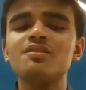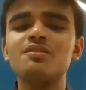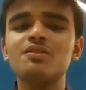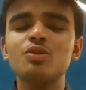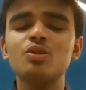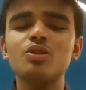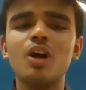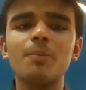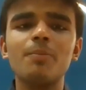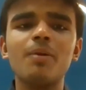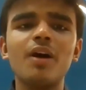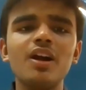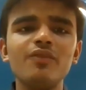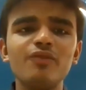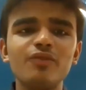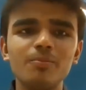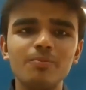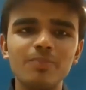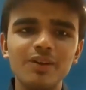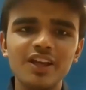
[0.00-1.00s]
So
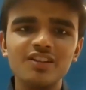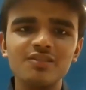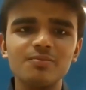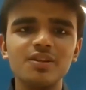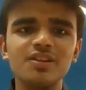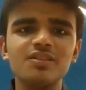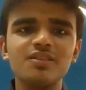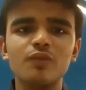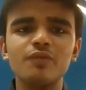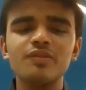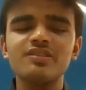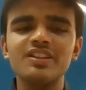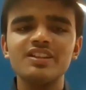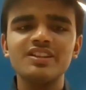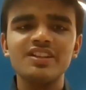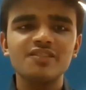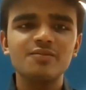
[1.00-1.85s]
apart from placements, obviously,